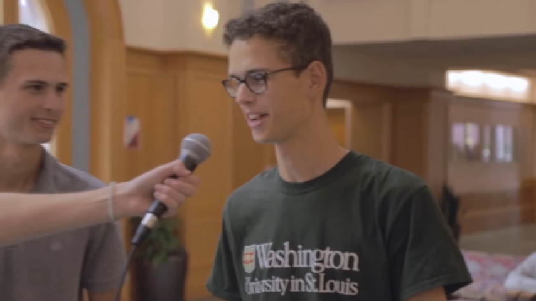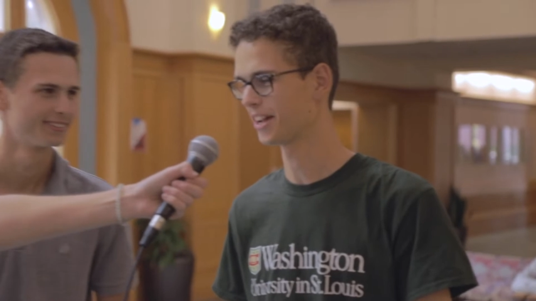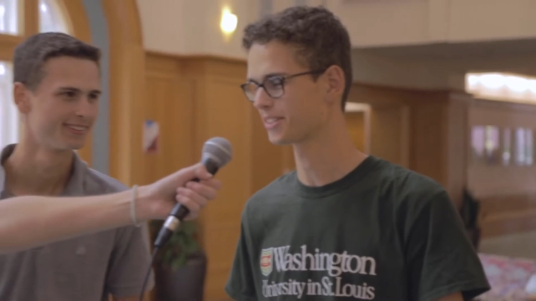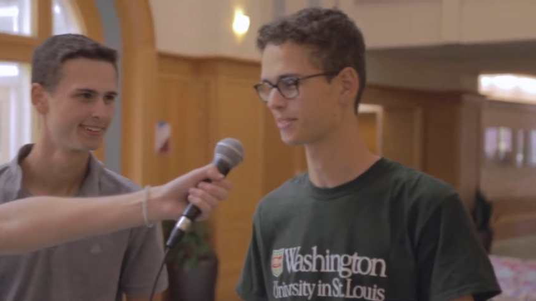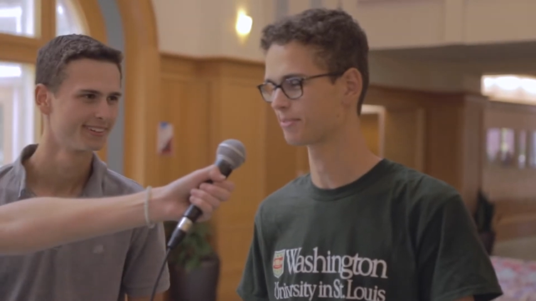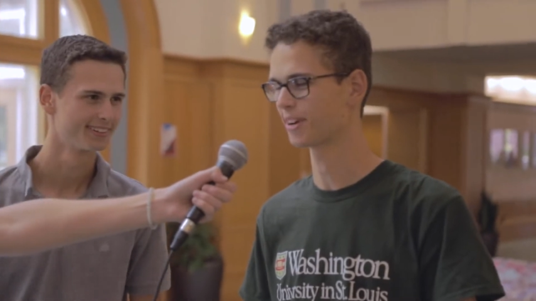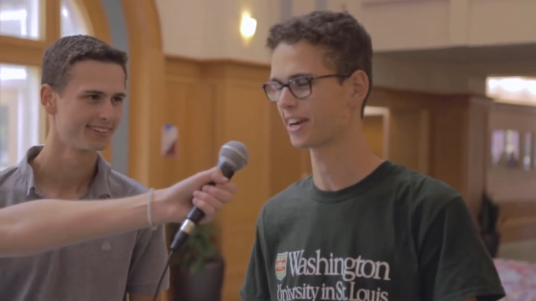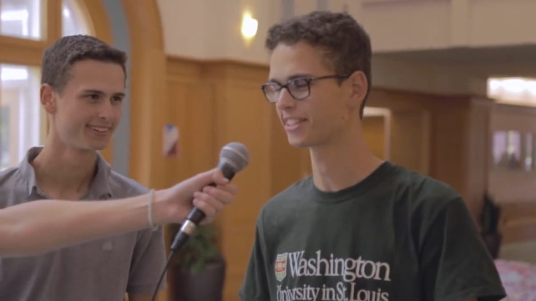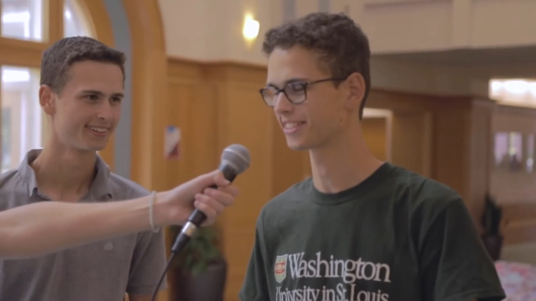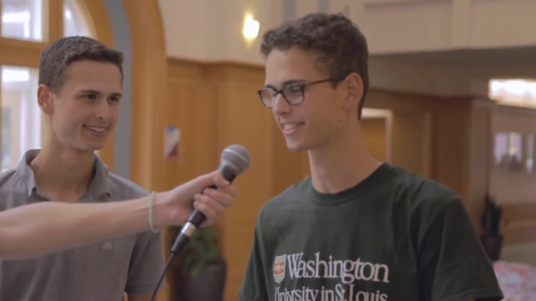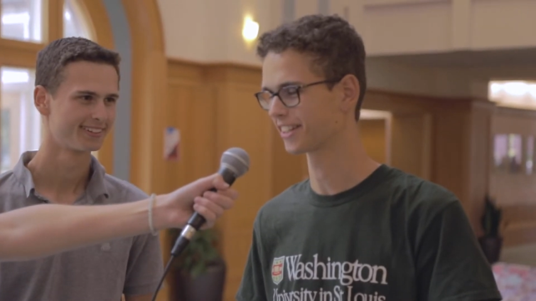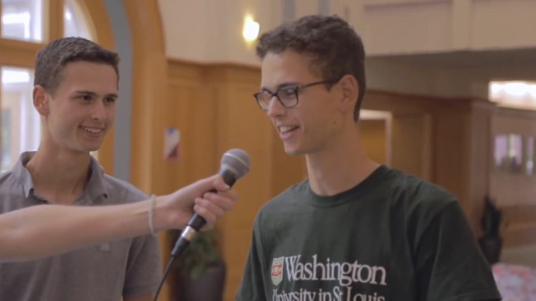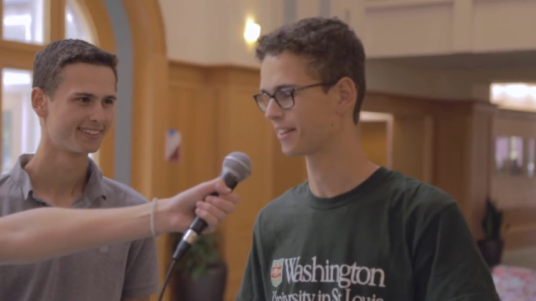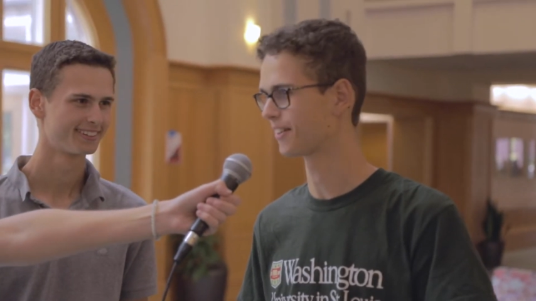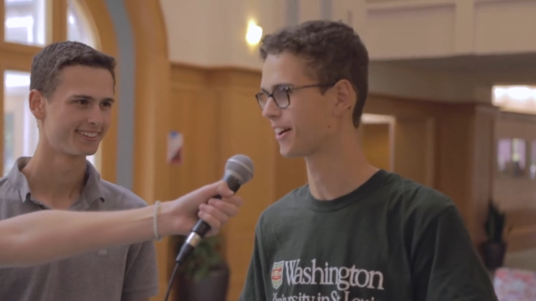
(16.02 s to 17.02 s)
Speaker 1: not
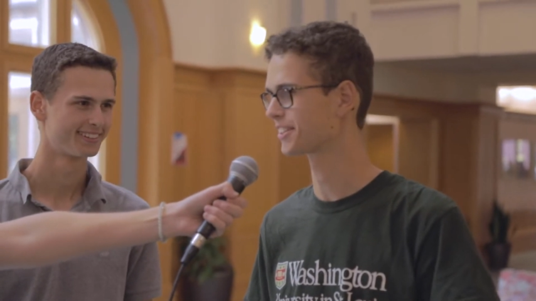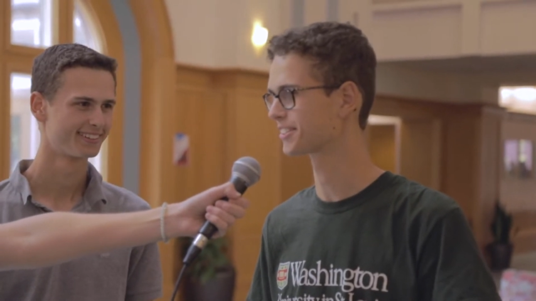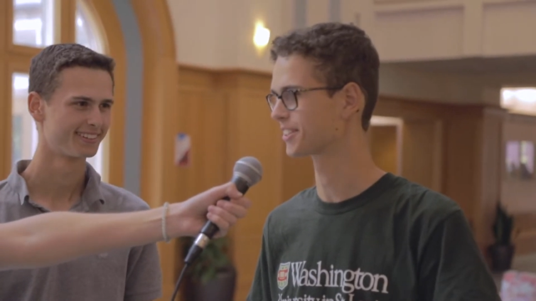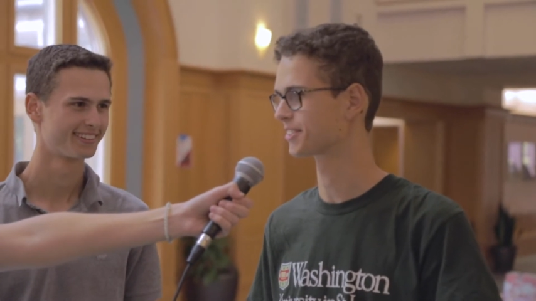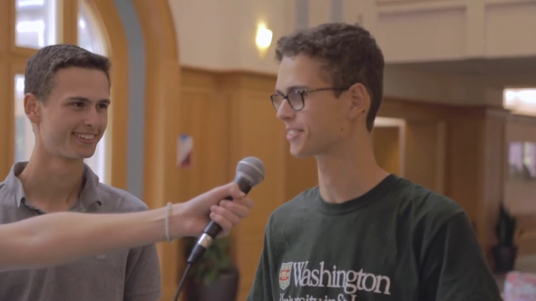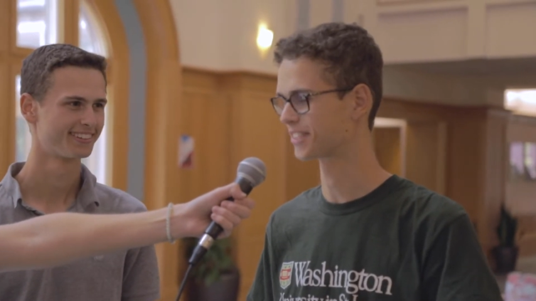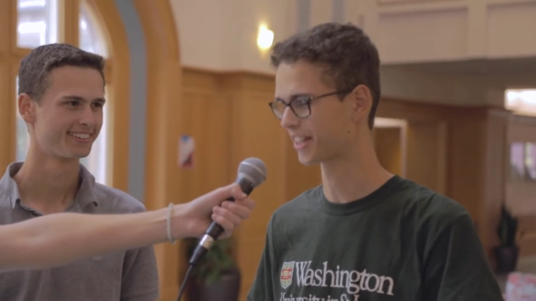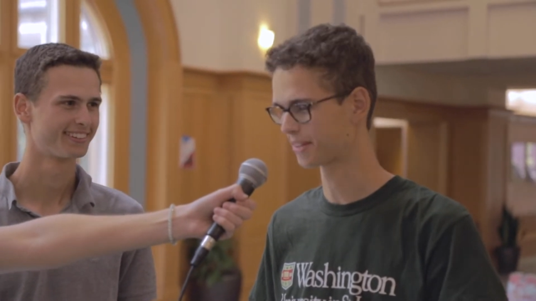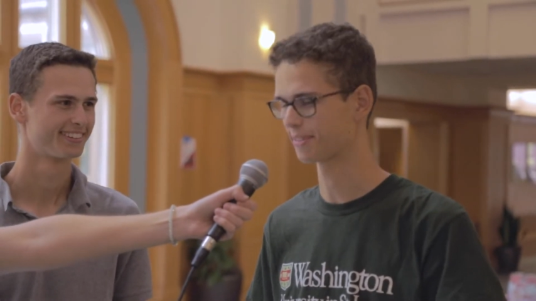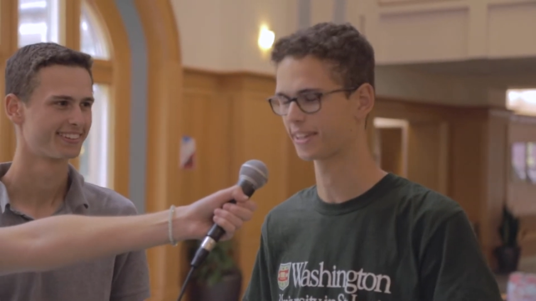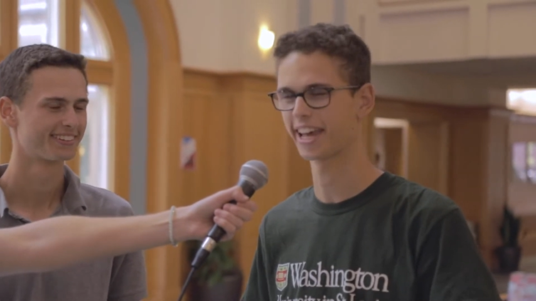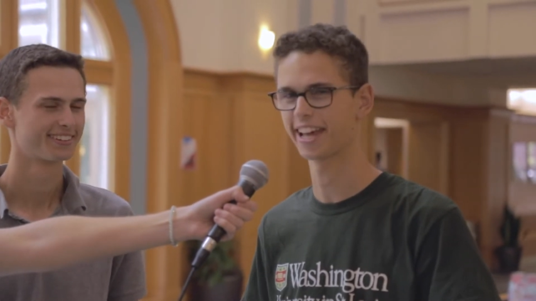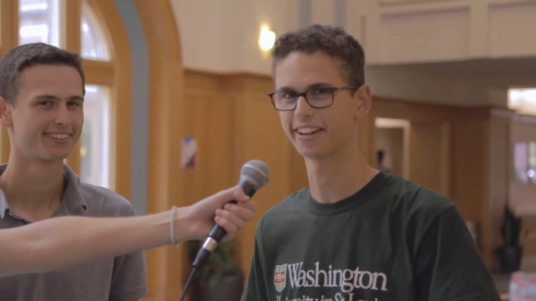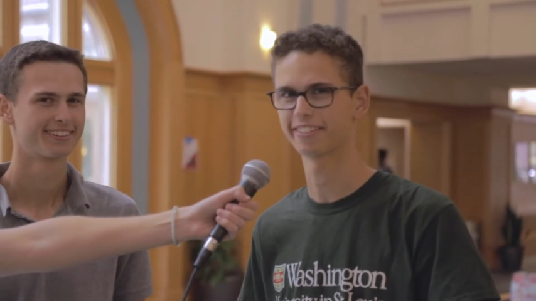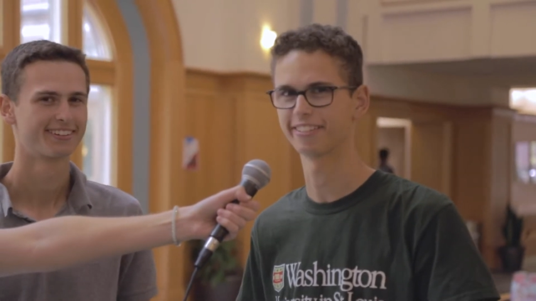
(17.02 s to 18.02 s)
surprising, I'm also studying
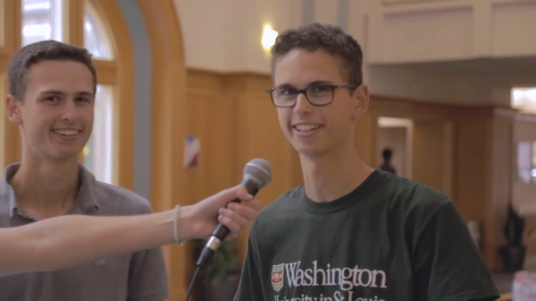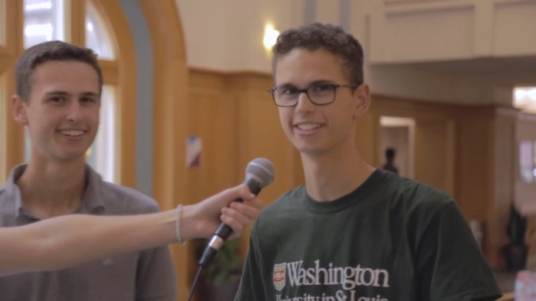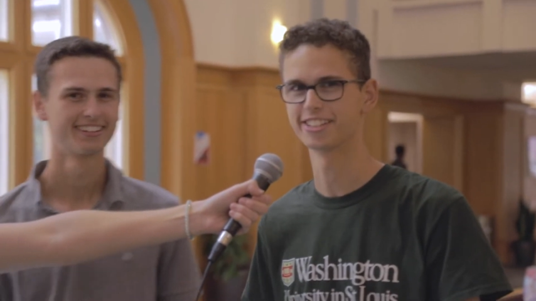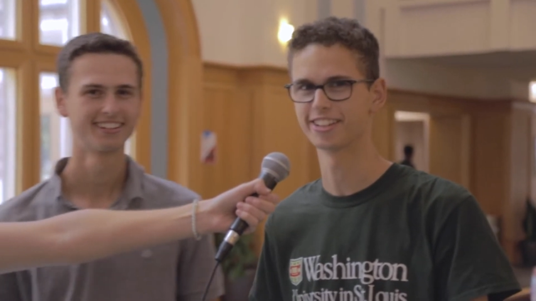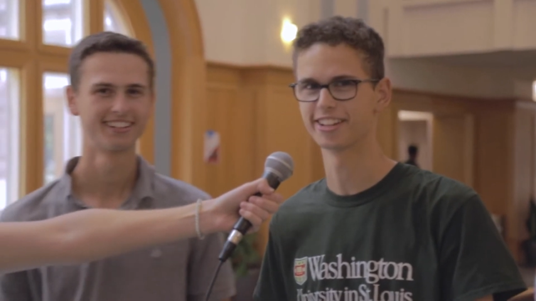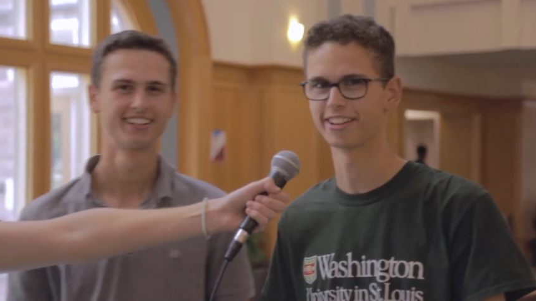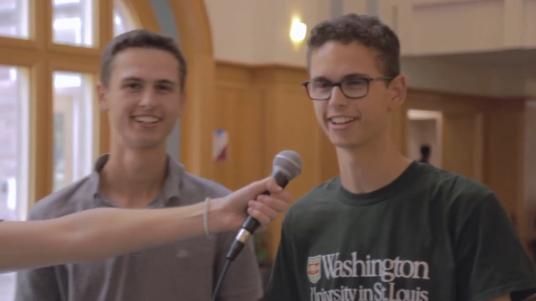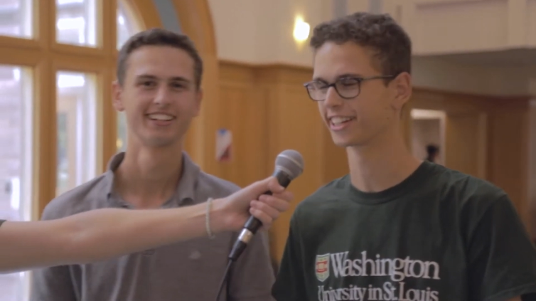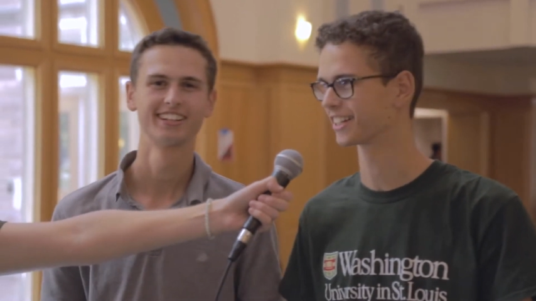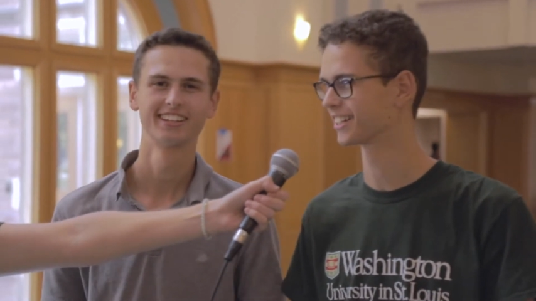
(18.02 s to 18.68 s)
mechanical engineering.